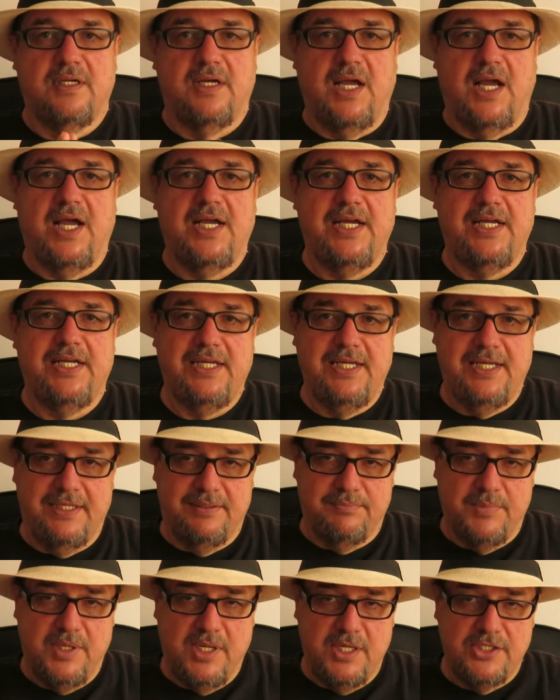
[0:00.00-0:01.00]
I
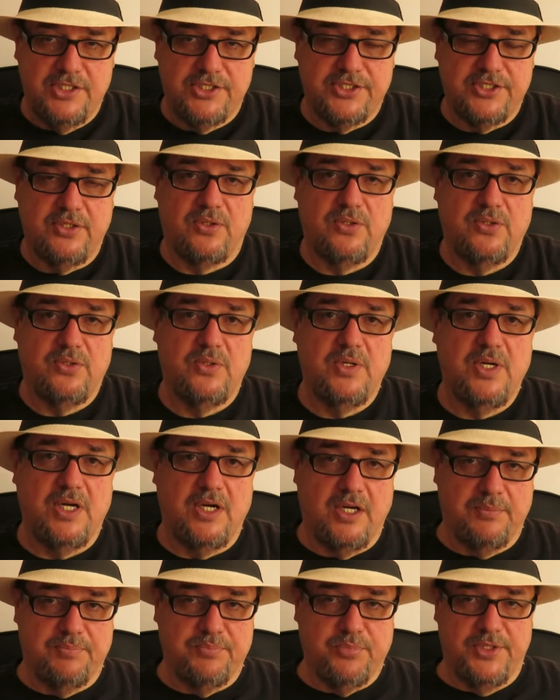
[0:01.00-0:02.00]
am
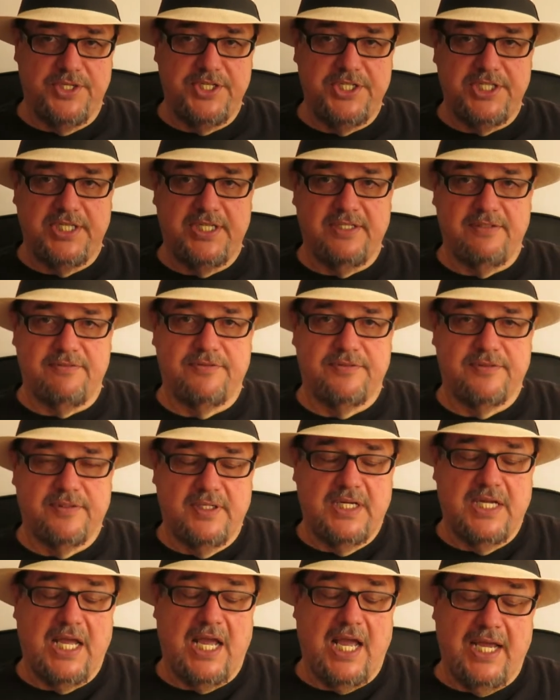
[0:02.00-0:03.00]
so appreciative.
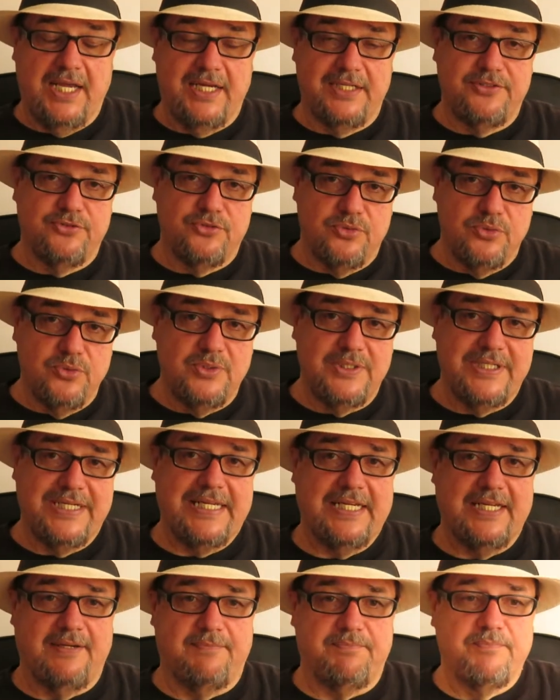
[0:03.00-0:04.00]
I
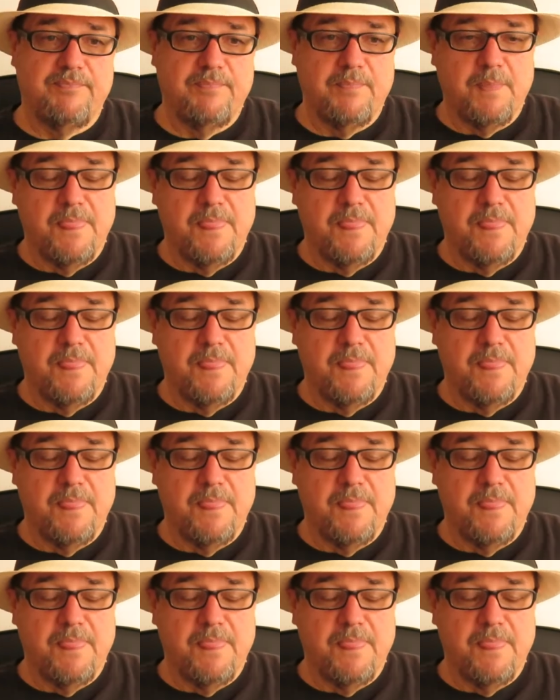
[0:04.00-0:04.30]
truly am.